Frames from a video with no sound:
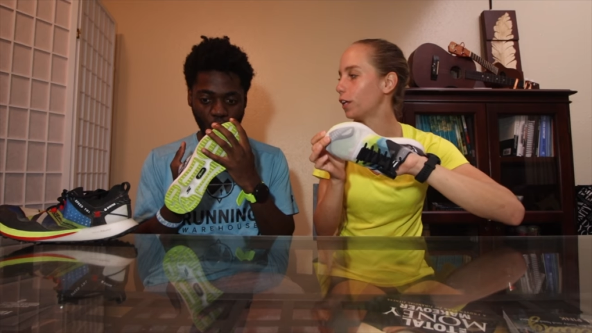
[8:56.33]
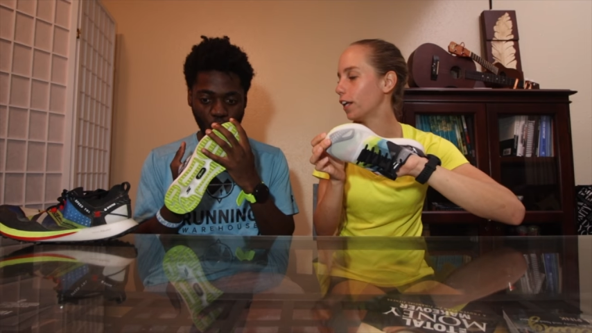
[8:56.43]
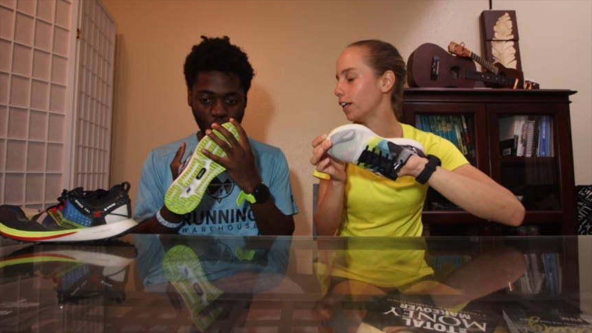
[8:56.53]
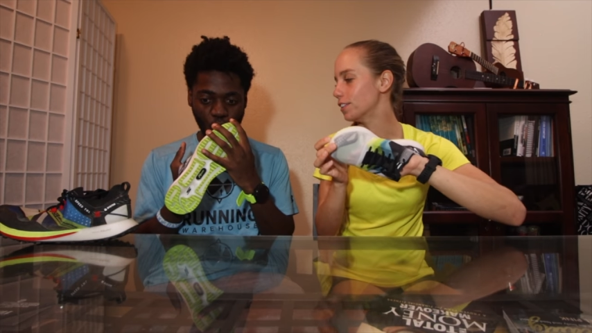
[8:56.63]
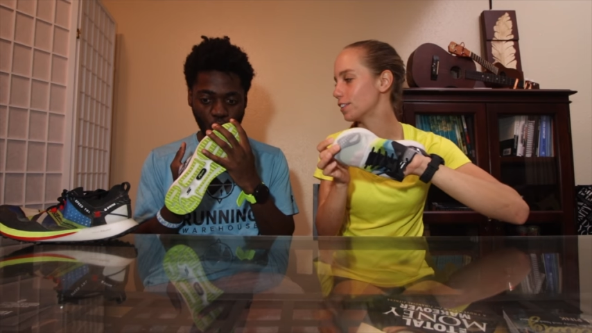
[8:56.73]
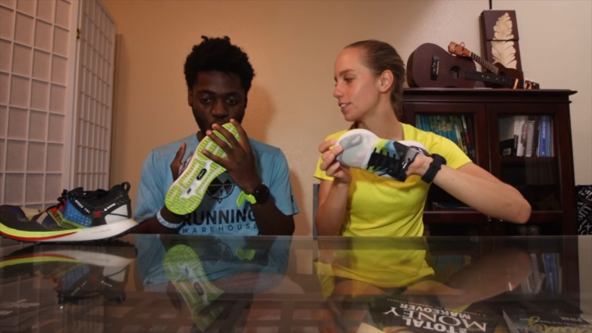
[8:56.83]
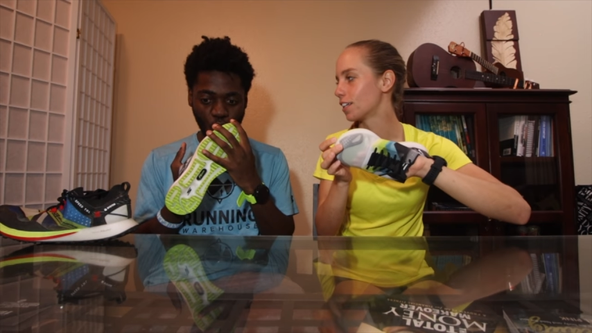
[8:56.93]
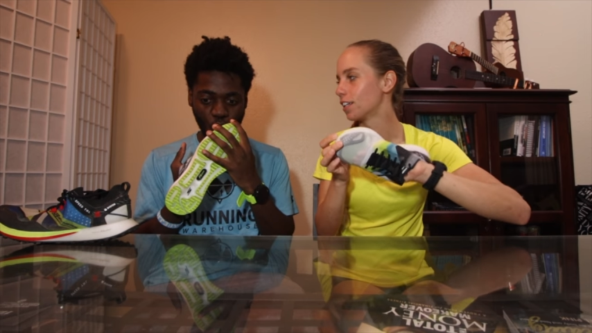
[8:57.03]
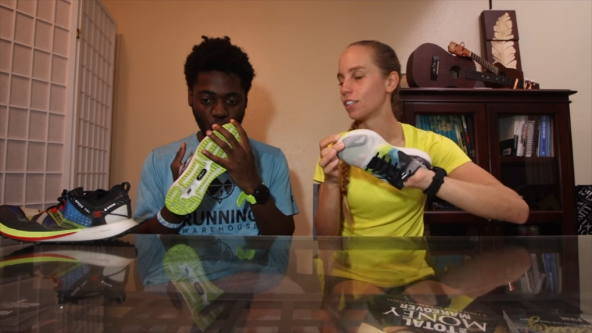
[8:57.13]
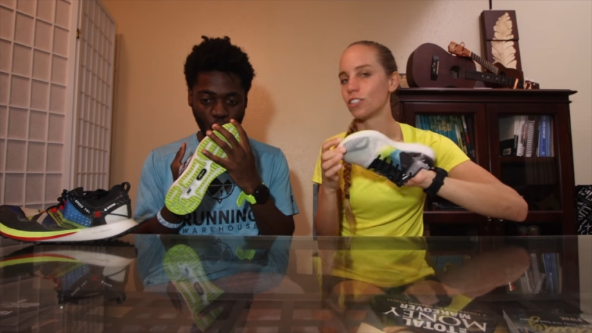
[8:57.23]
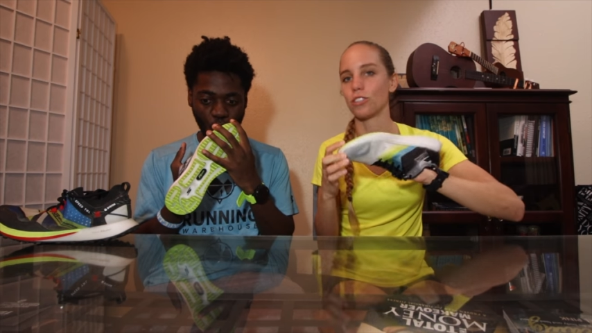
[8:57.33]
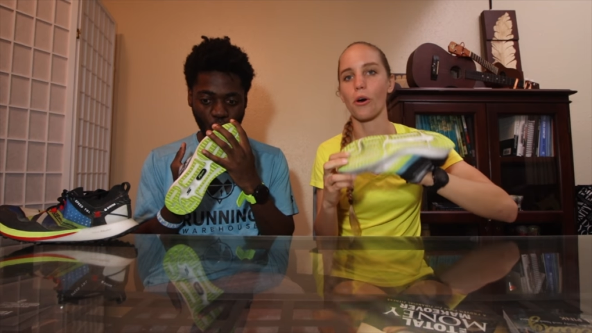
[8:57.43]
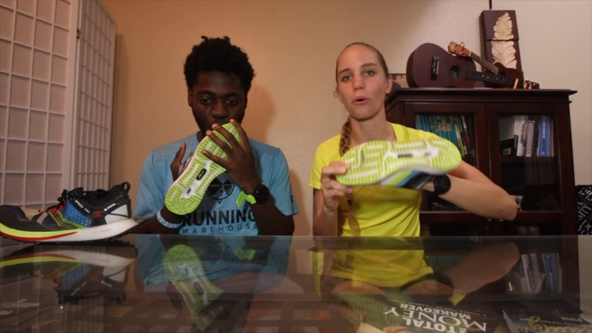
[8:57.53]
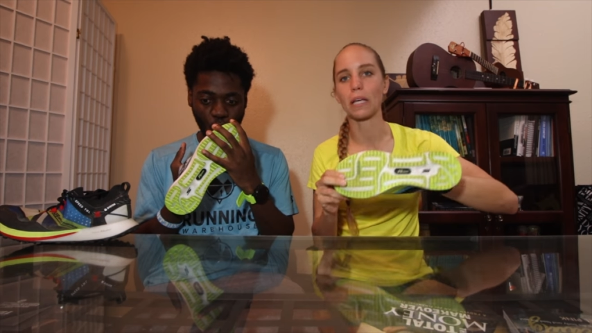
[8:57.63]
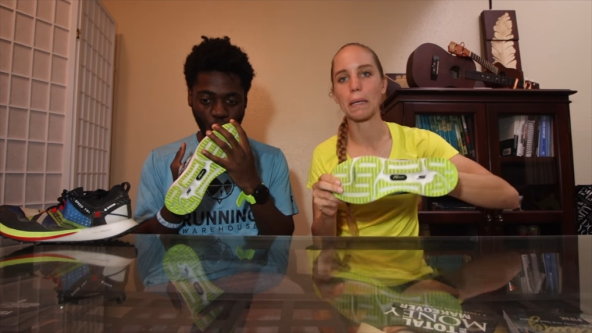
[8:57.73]
Speaker 1: it is.
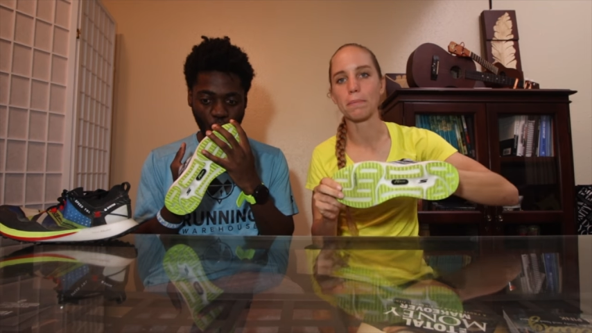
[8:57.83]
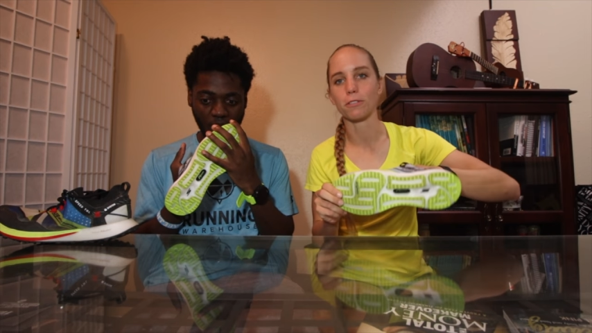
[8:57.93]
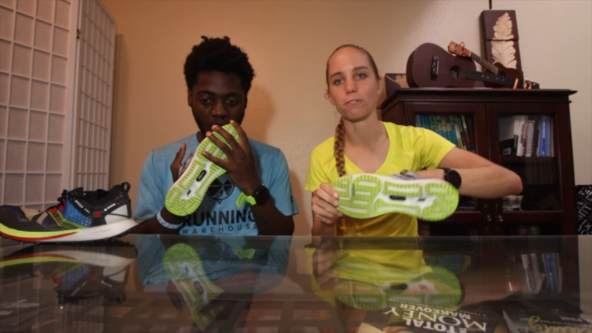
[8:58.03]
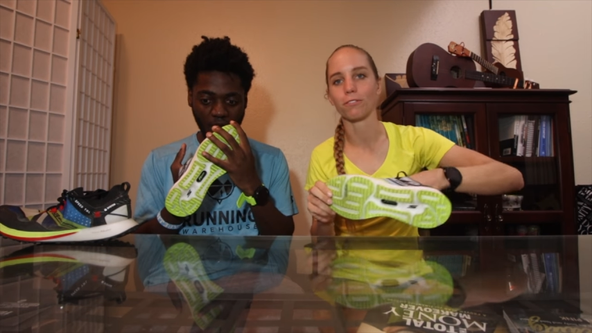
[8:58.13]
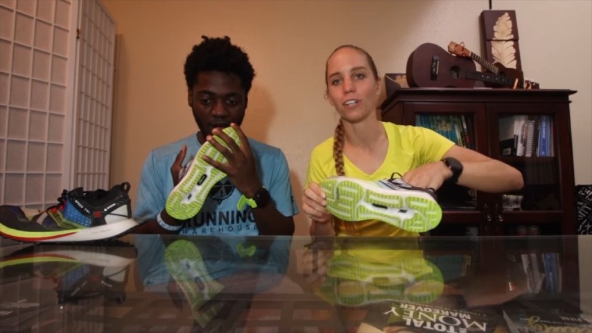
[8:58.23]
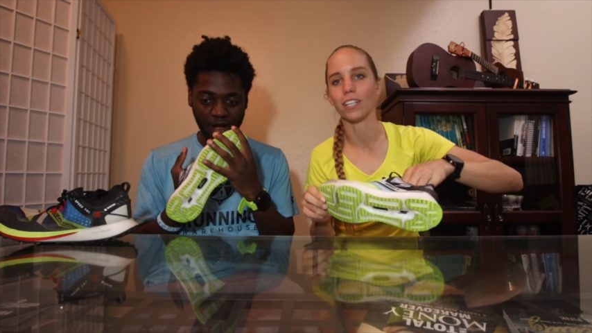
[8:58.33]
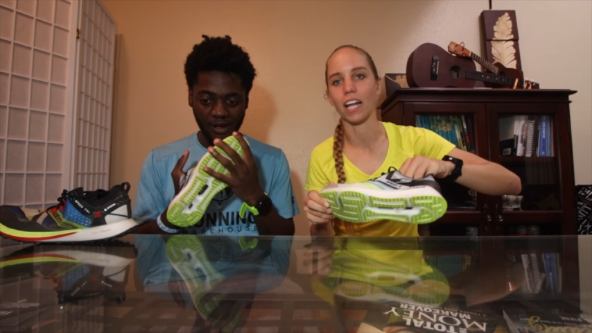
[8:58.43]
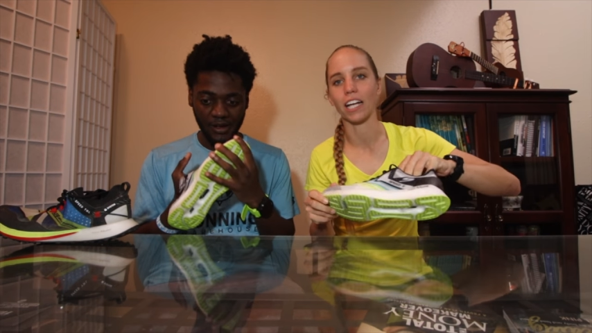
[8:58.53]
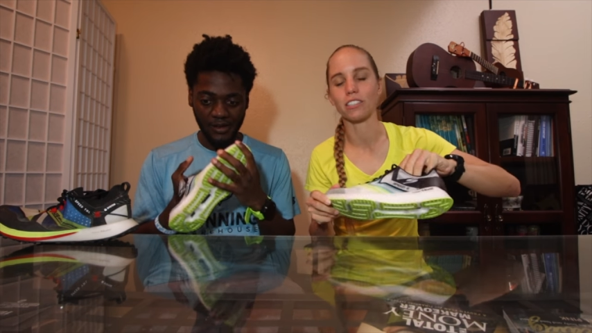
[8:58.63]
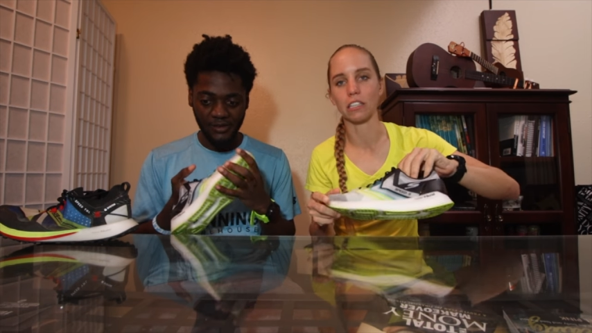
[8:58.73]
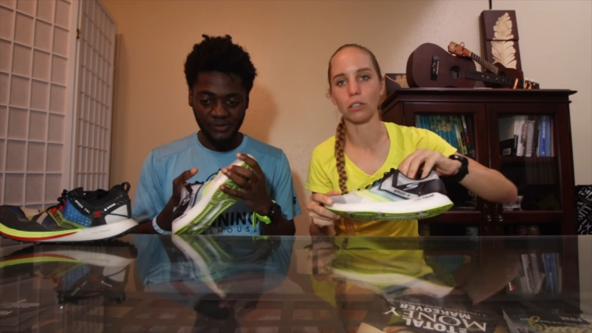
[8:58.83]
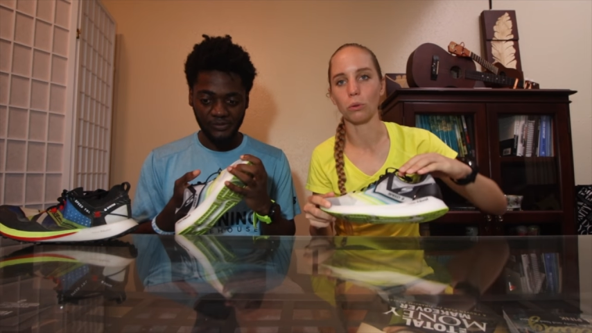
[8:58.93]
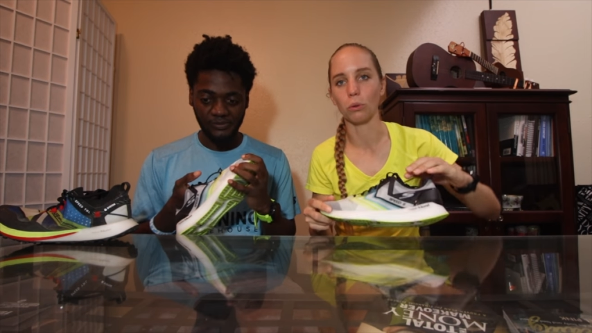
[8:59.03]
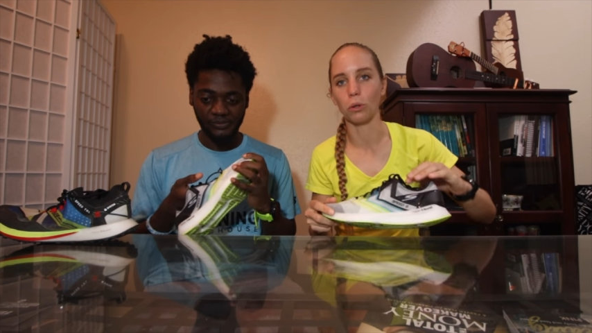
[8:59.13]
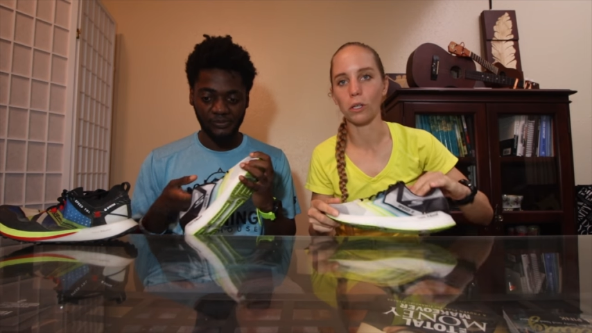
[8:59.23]
So keeps your foot nice and
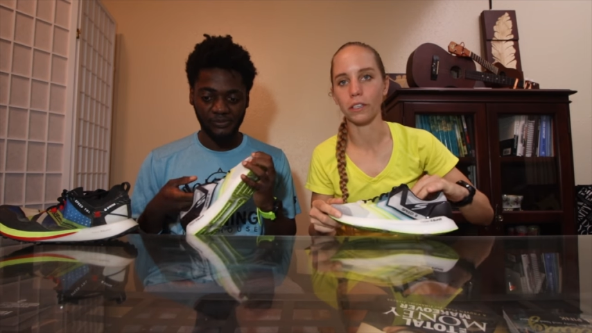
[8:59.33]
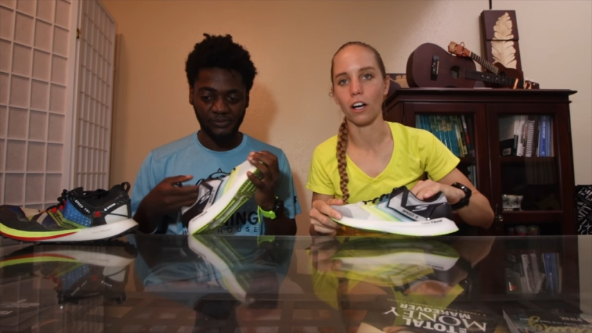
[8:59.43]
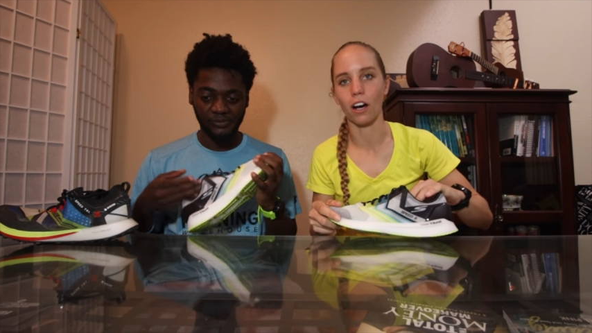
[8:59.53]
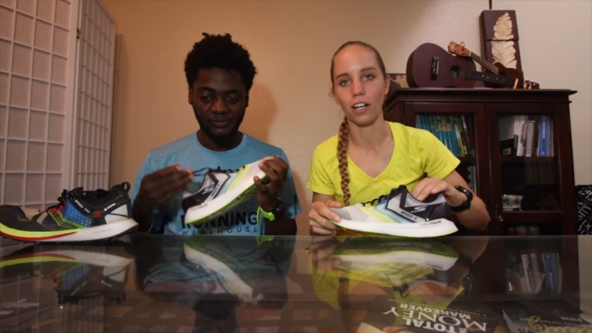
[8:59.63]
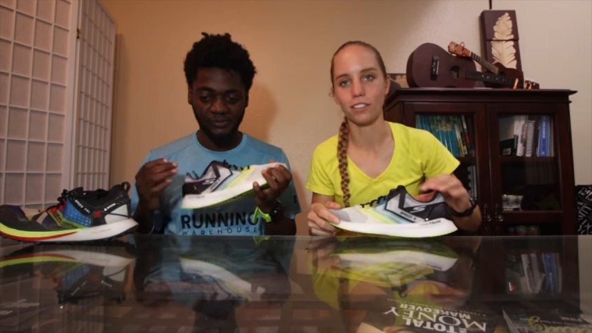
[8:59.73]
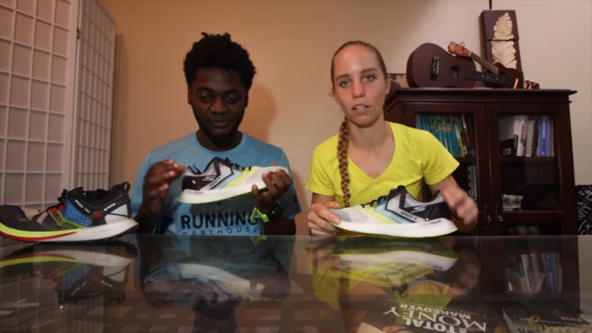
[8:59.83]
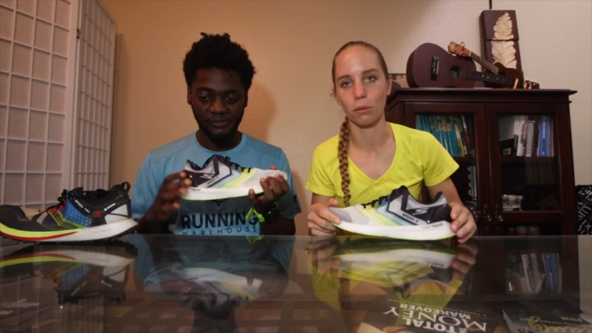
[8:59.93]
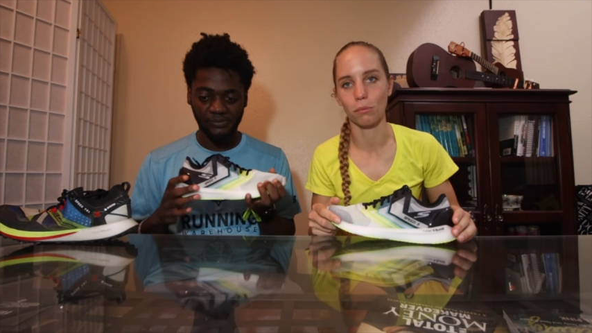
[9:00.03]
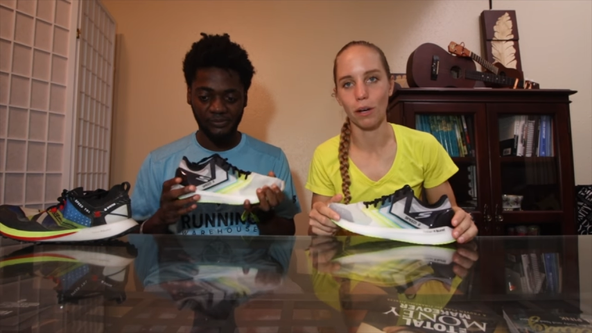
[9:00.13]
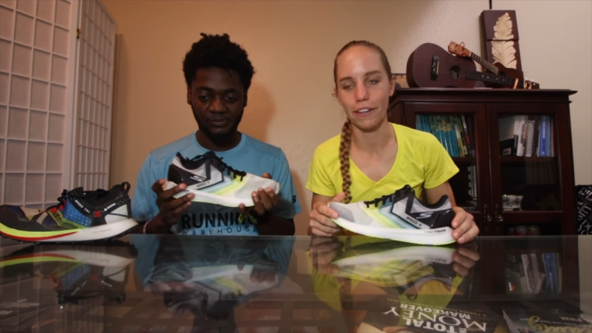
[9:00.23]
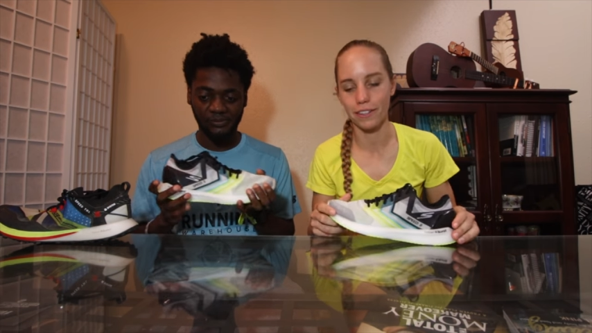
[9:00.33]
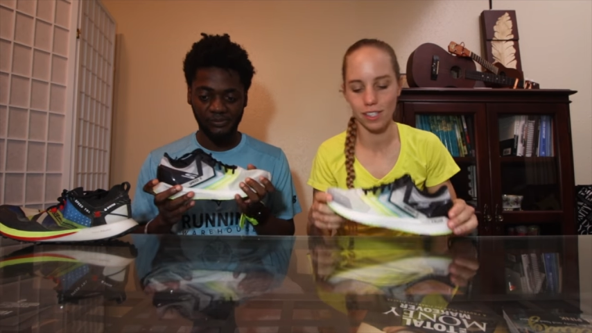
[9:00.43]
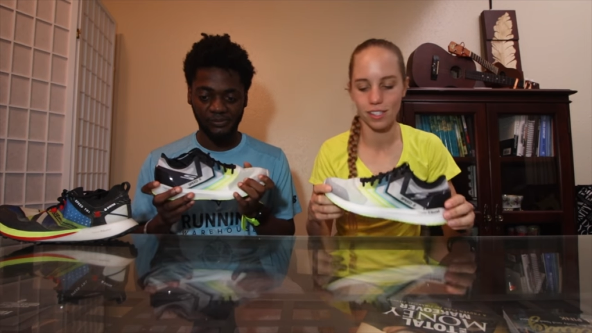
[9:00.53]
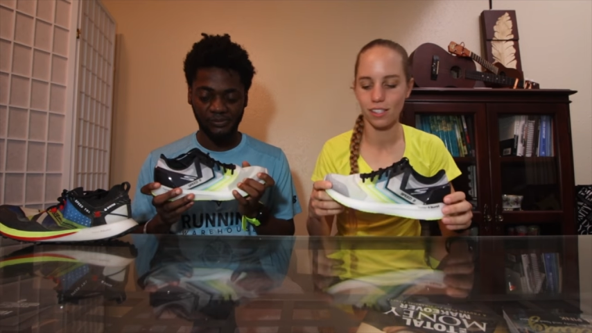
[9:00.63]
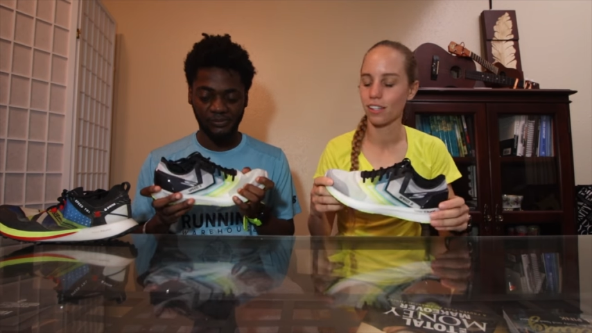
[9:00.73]
cool in the hot summer
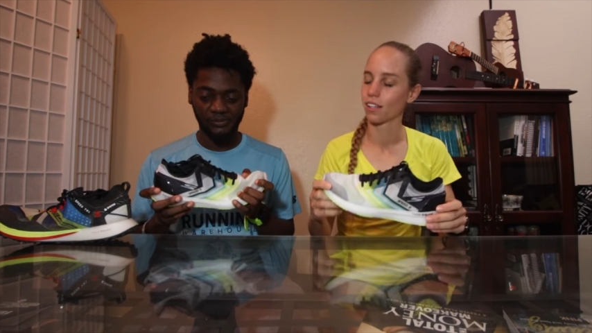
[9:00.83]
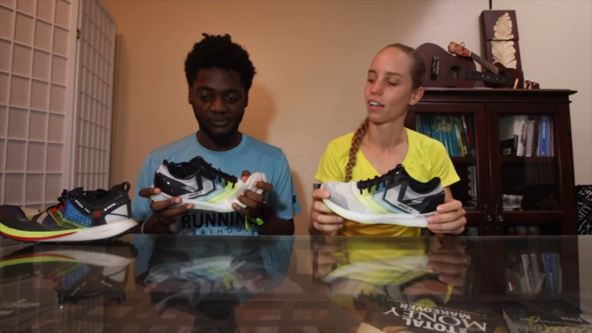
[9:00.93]
months.